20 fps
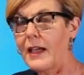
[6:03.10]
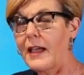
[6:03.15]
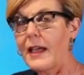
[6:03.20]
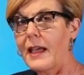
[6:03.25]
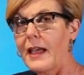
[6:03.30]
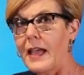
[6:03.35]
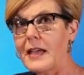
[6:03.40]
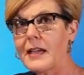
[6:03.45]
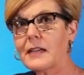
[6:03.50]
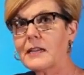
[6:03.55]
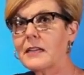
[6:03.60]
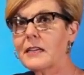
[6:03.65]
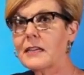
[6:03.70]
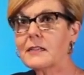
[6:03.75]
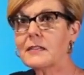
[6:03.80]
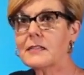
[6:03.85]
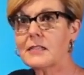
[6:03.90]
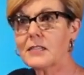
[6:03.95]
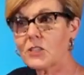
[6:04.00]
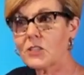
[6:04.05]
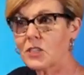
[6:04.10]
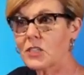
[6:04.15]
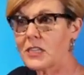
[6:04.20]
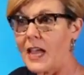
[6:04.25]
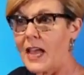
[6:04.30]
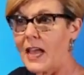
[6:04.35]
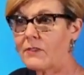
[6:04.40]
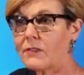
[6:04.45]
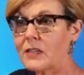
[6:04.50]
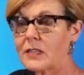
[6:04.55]
And in addition to
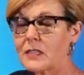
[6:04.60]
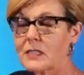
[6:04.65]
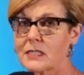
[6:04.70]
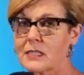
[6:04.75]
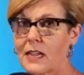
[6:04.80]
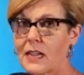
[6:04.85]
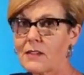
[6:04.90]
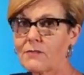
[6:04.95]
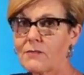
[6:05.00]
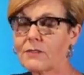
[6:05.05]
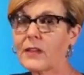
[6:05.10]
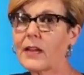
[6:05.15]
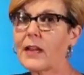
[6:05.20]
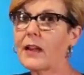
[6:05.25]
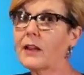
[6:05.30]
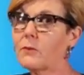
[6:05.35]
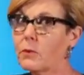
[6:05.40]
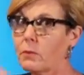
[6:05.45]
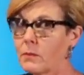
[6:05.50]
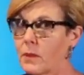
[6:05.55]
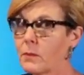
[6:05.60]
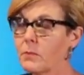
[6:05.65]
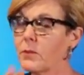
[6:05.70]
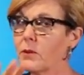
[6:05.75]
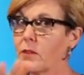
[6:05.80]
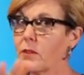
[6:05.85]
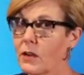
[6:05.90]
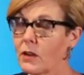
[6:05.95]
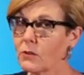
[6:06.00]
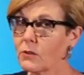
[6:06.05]
having a state flower, remember
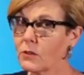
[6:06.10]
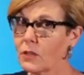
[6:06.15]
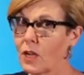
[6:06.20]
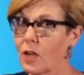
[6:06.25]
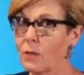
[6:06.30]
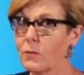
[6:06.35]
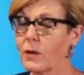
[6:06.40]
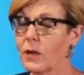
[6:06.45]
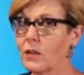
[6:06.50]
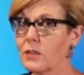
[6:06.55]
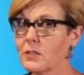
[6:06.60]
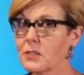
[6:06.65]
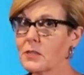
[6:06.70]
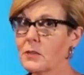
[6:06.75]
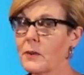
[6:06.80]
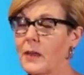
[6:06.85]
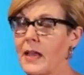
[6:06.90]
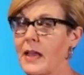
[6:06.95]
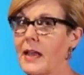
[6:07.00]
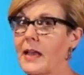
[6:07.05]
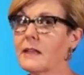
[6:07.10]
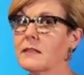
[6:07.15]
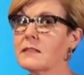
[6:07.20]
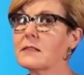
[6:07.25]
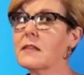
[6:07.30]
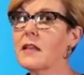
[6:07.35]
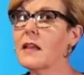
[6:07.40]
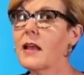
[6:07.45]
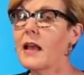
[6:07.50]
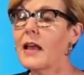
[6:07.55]
that Oklahoma also
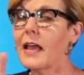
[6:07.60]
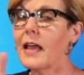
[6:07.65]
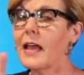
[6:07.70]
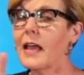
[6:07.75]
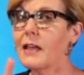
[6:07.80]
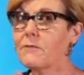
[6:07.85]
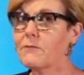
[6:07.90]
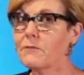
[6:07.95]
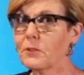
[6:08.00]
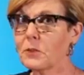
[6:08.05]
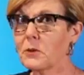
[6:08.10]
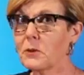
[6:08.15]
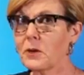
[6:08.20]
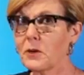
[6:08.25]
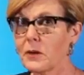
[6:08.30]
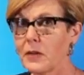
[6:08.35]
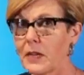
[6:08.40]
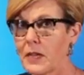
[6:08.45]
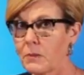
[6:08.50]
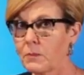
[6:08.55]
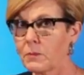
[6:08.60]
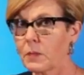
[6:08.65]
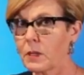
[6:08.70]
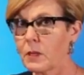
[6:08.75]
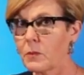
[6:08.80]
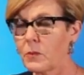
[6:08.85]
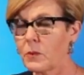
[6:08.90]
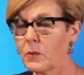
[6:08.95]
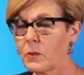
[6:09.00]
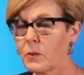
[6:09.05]
has a floral
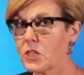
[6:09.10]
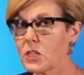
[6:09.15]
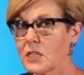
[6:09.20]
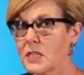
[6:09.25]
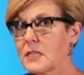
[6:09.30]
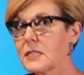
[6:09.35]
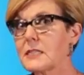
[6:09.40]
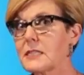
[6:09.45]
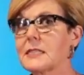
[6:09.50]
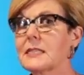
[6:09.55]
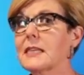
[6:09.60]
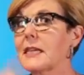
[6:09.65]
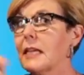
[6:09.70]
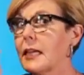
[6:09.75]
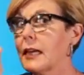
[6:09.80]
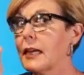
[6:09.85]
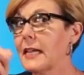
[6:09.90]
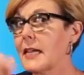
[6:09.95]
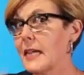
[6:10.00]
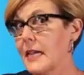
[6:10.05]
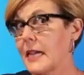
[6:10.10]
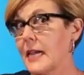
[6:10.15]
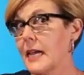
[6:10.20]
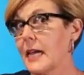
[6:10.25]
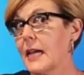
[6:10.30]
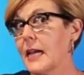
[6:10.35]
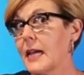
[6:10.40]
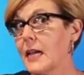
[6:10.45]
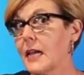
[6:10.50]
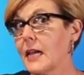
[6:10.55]
emblem, which is
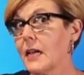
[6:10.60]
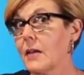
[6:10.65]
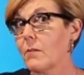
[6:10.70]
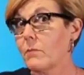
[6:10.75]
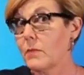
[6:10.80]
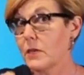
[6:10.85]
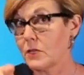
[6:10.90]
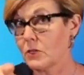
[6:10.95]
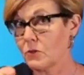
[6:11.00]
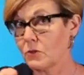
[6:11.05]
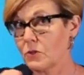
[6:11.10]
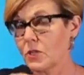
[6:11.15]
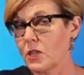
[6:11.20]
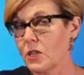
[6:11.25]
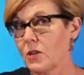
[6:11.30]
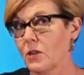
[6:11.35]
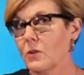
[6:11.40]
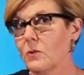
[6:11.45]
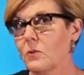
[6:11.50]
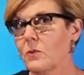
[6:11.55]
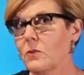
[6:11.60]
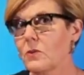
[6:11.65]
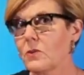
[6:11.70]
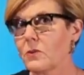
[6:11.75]
the mistletoe.